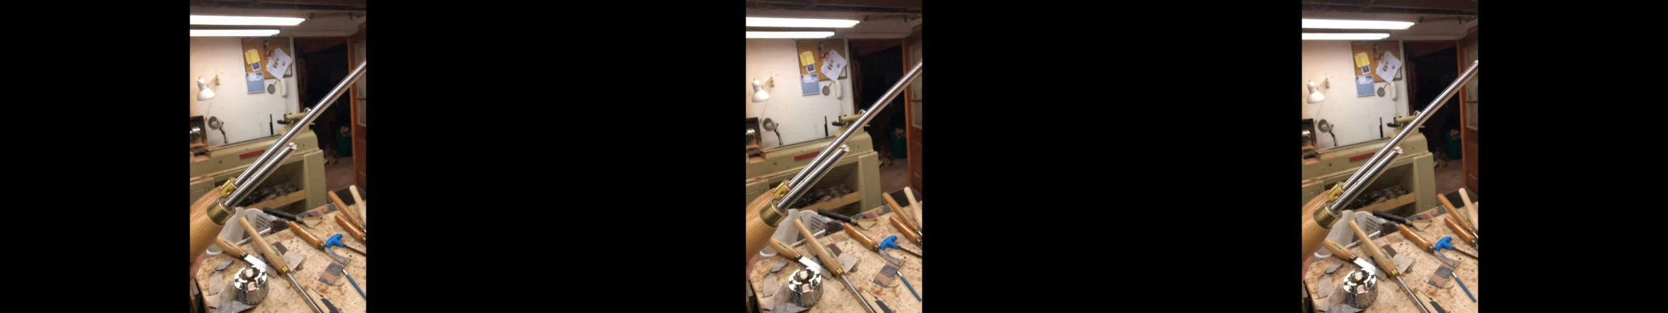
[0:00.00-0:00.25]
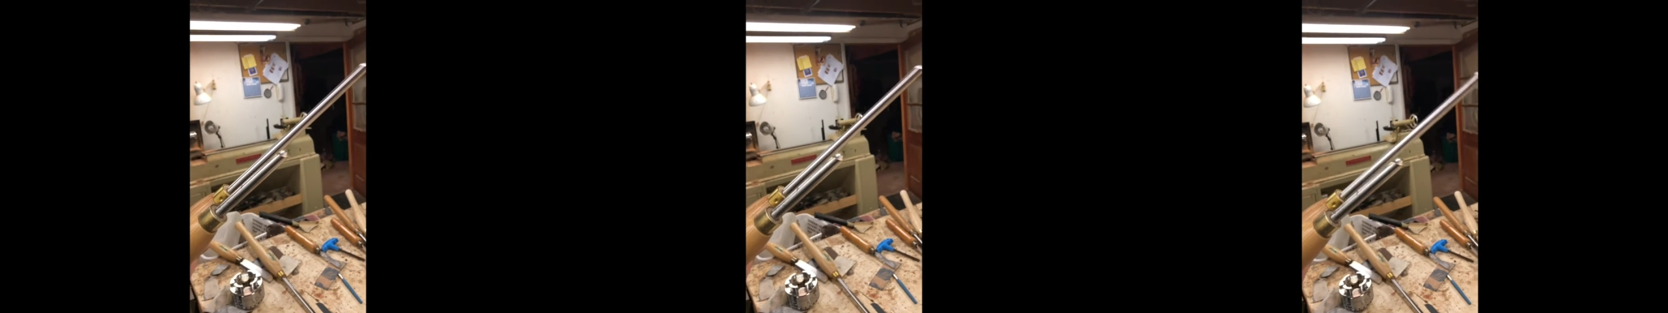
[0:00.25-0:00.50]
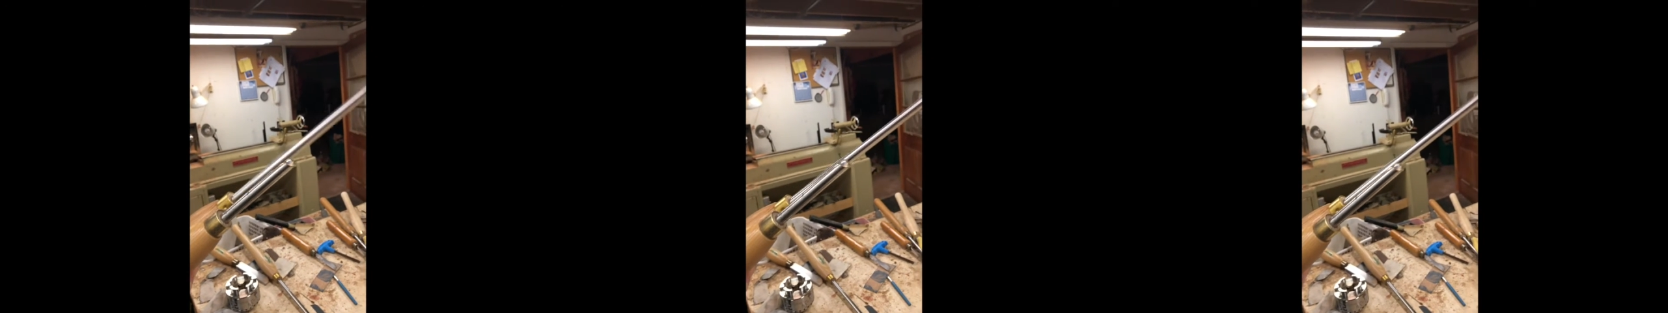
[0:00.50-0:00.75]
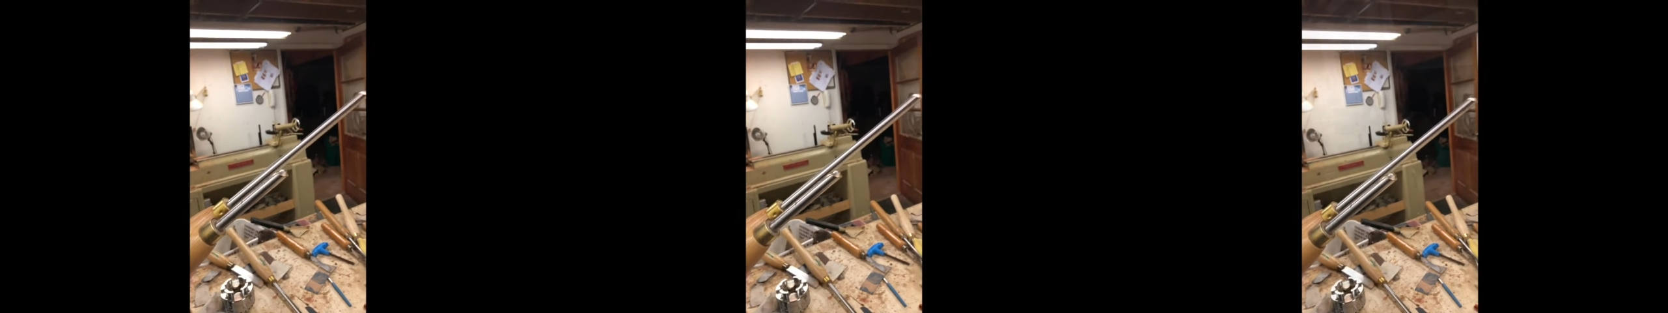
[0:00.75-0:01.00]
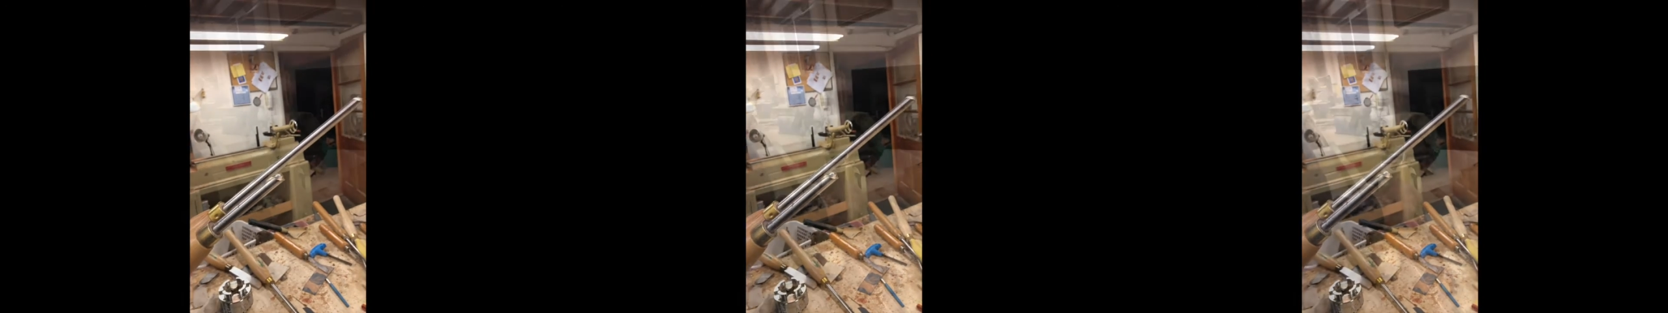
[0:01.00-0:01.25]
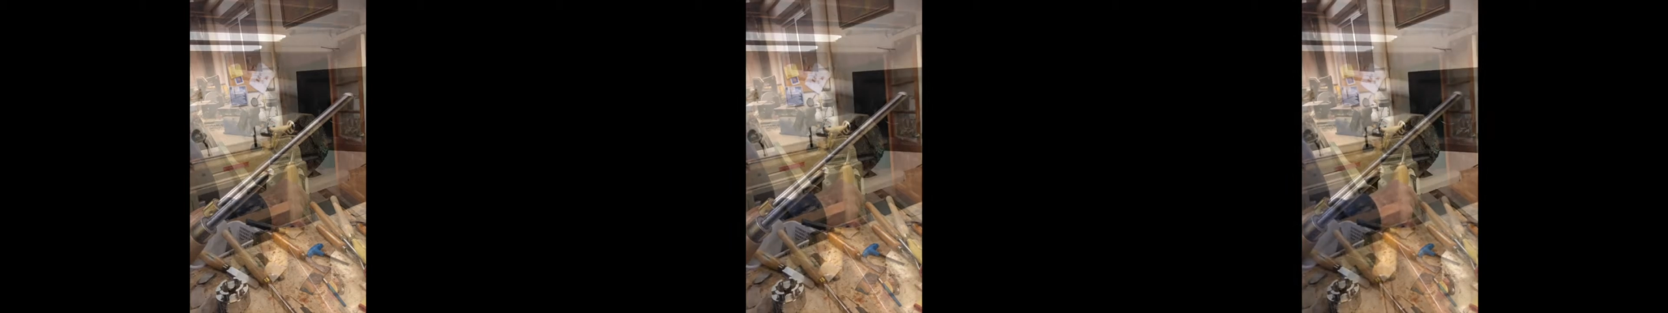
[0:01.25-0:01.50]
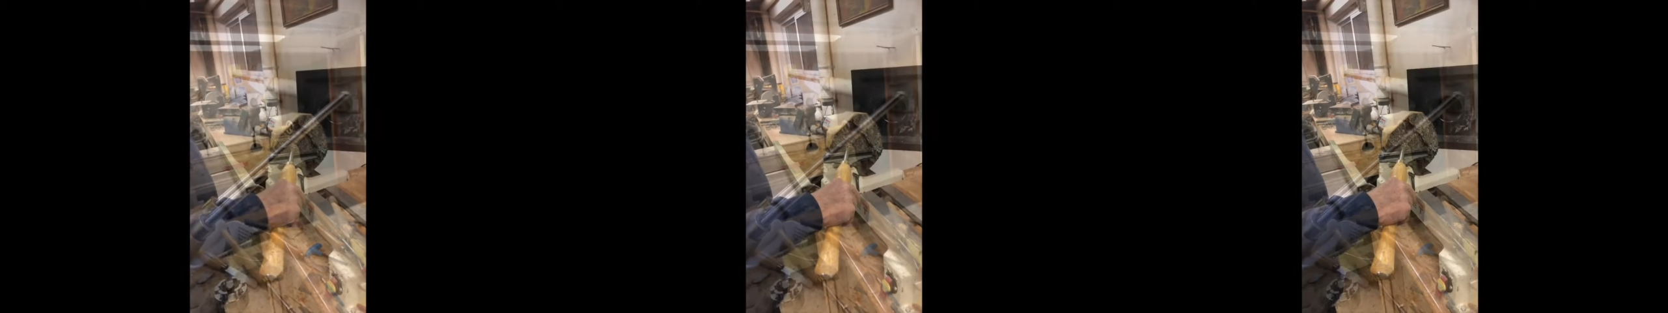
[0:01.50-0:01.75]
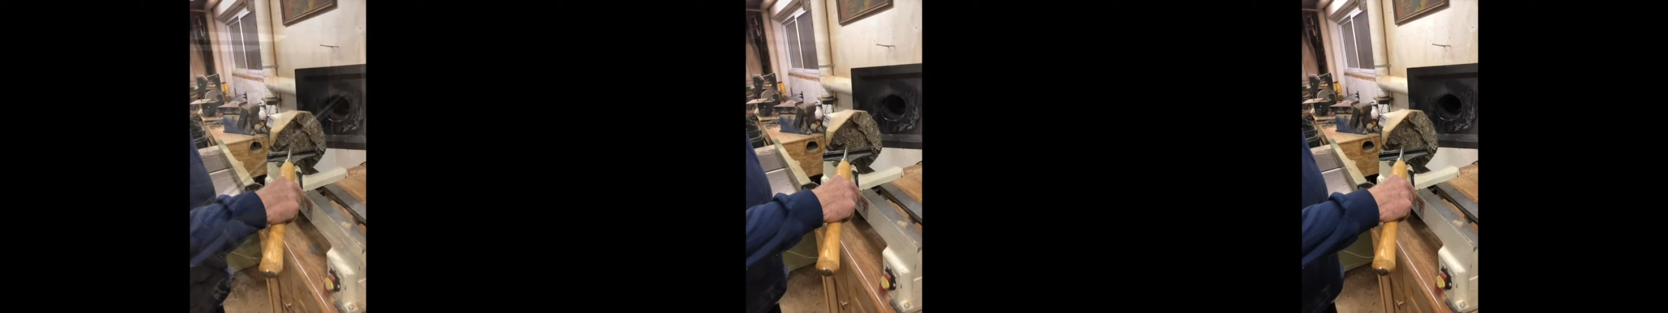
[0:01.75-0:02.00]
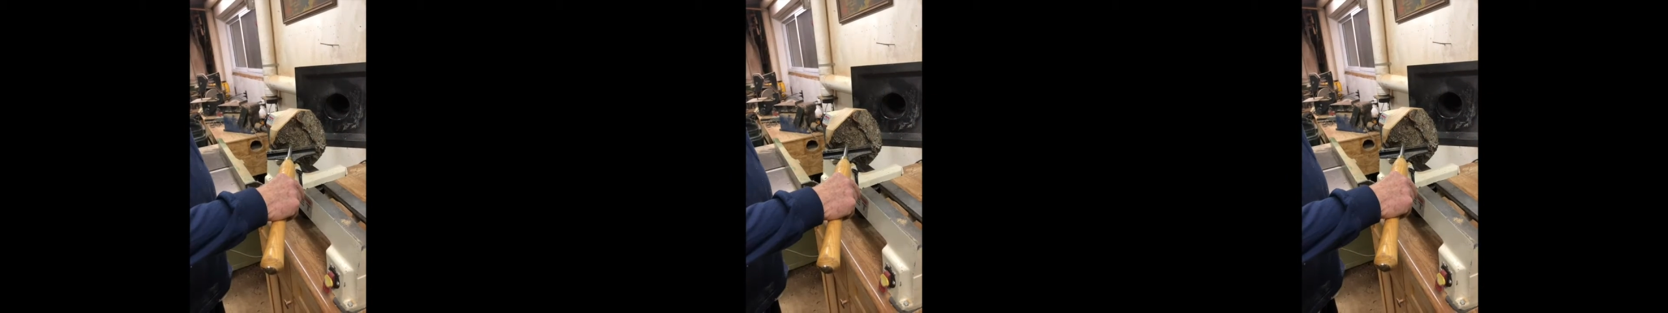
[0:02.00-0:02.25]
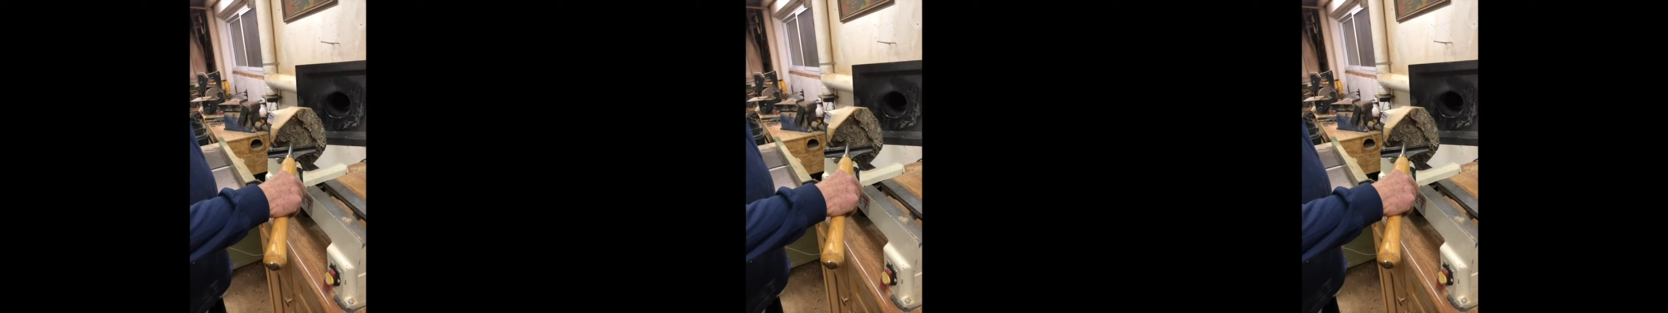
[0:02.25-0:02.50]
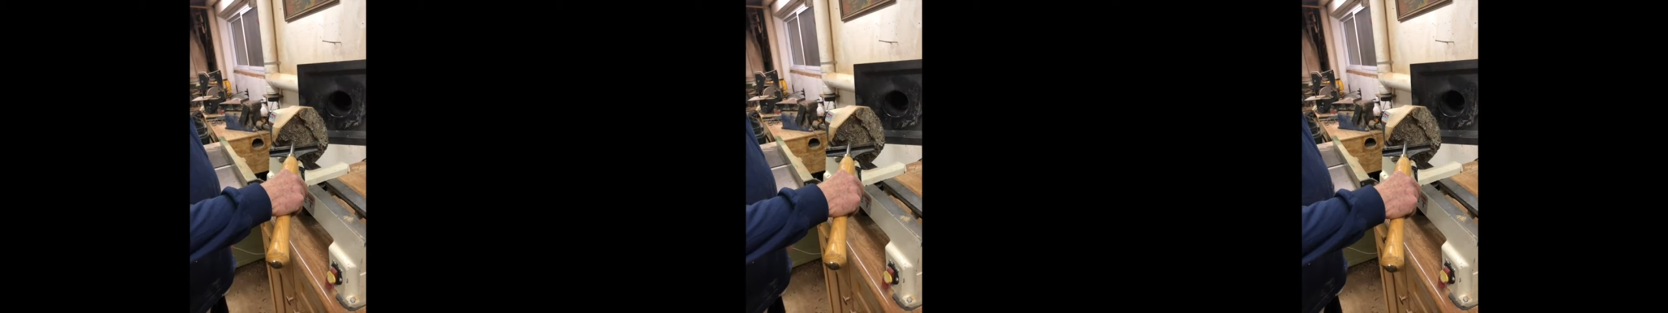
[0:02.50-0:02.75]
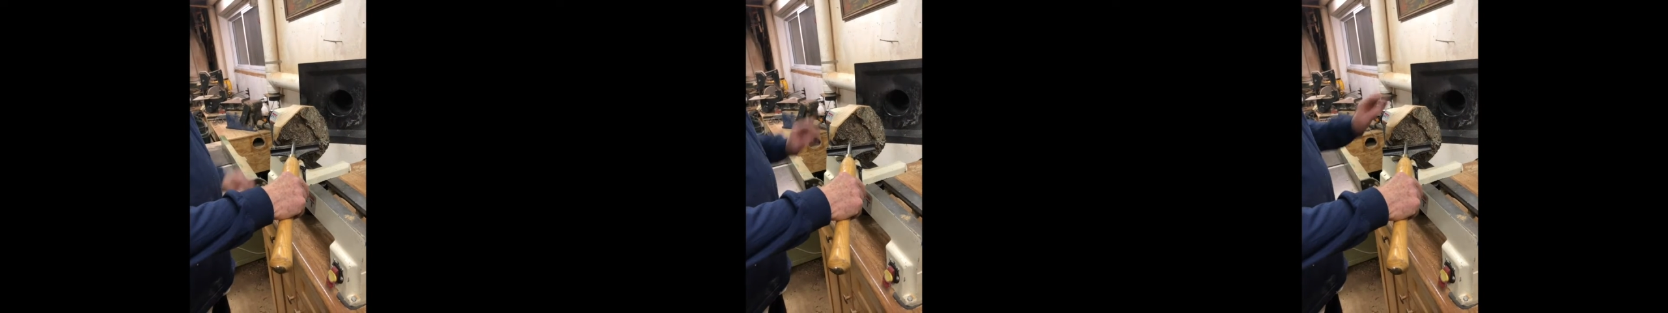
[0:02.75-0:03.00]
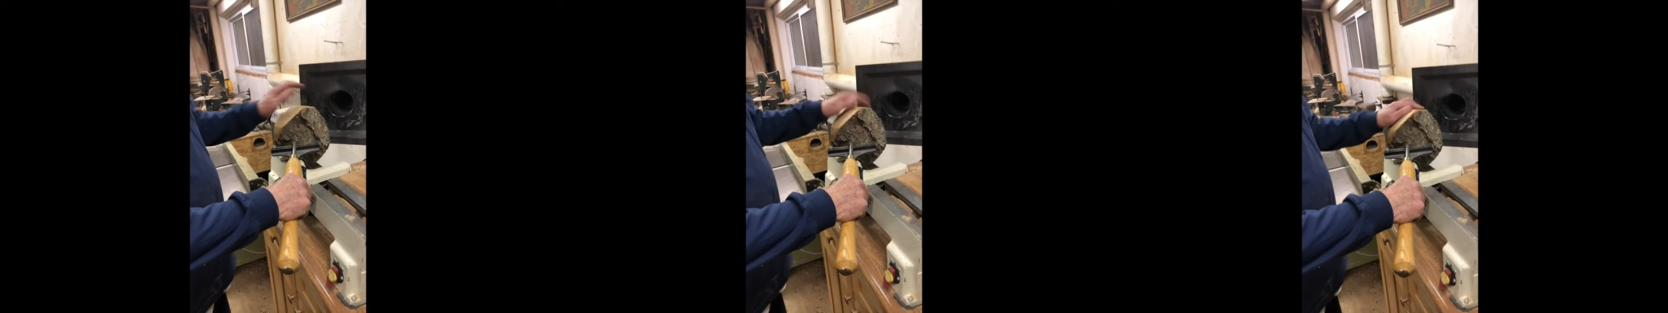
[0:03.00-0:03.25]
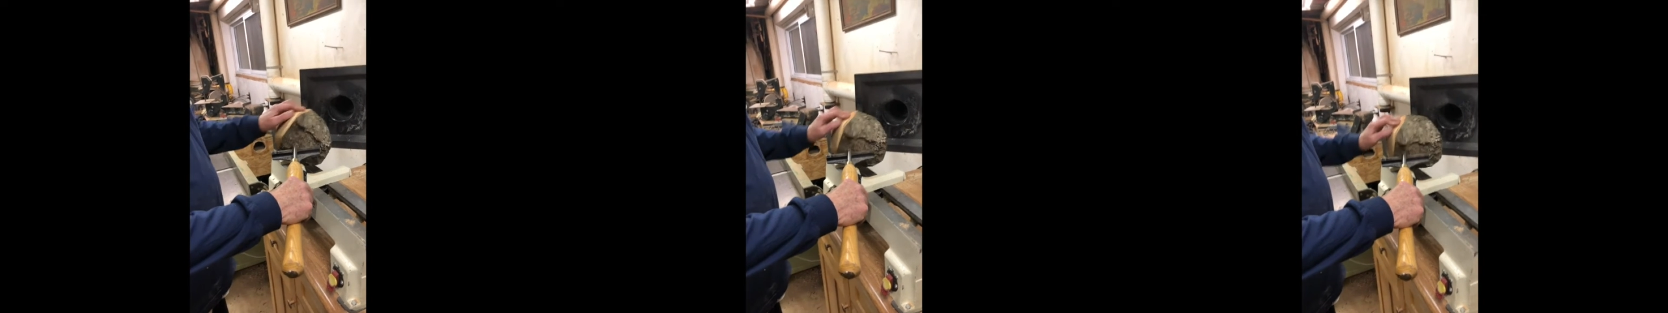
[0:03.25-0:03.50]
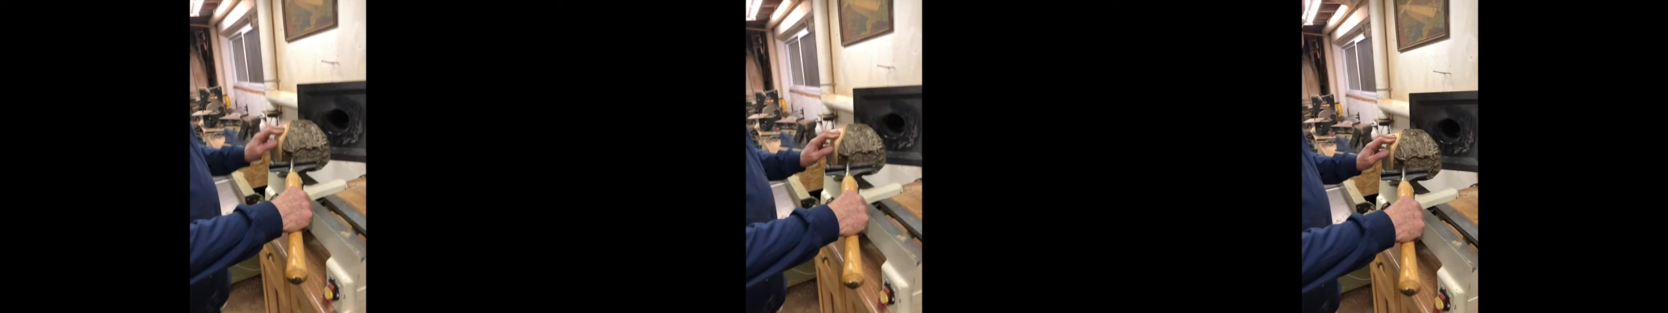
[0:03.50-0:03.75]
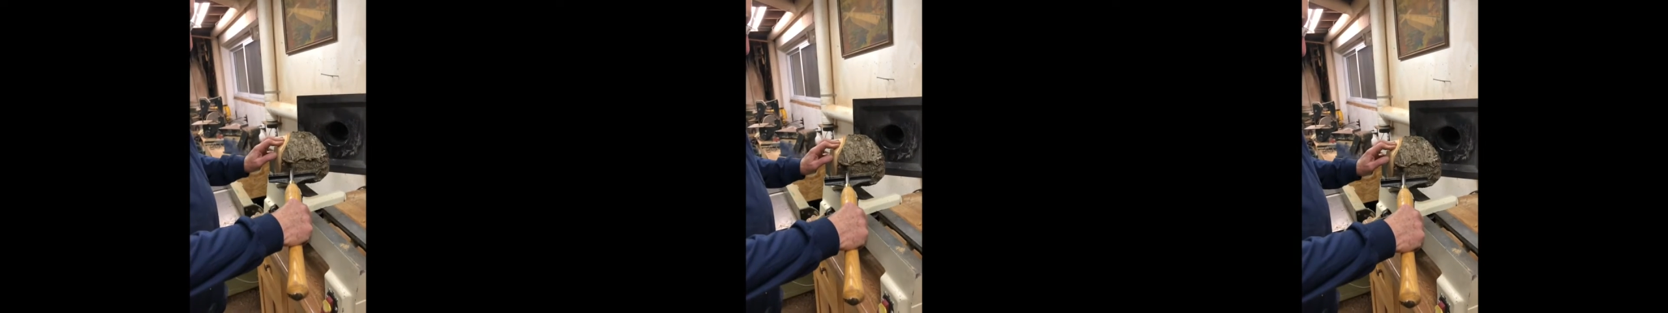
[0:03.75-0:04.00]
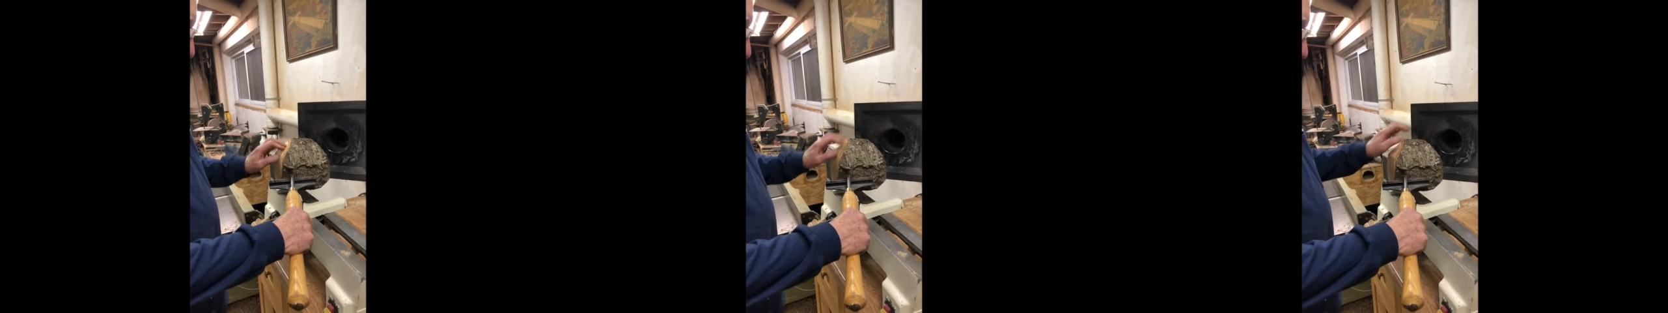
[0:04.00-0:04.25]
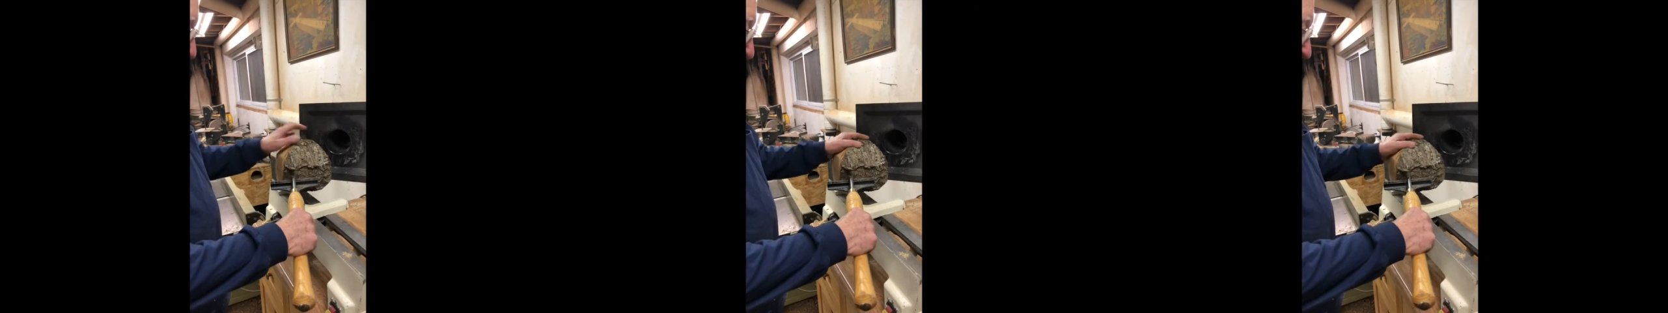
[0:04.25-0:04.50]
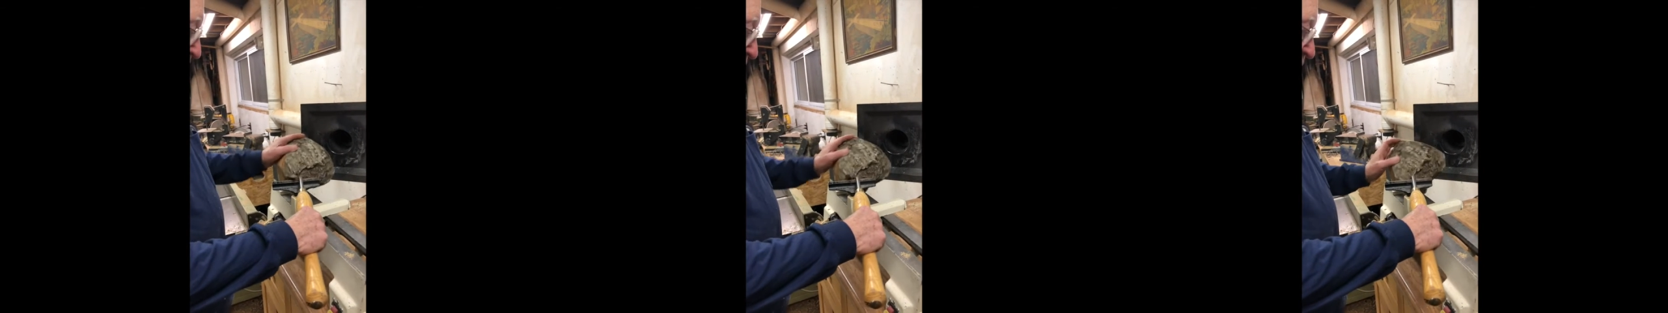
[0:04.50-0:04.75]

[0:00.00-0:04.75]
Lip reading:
[unreadable: no face in view]